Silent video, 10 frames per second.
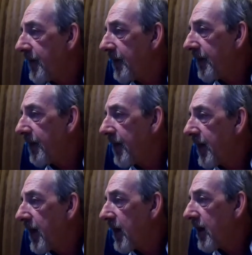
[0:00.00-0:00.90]

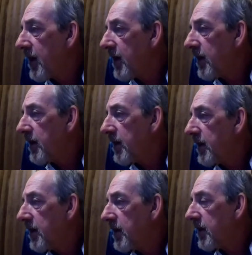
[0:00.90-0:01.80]

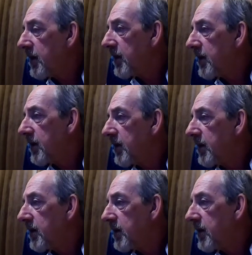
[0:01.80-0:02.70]

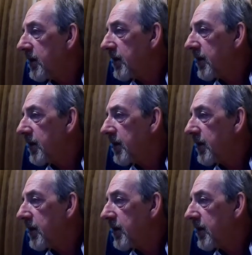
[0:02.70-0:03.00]
Nobody speaks.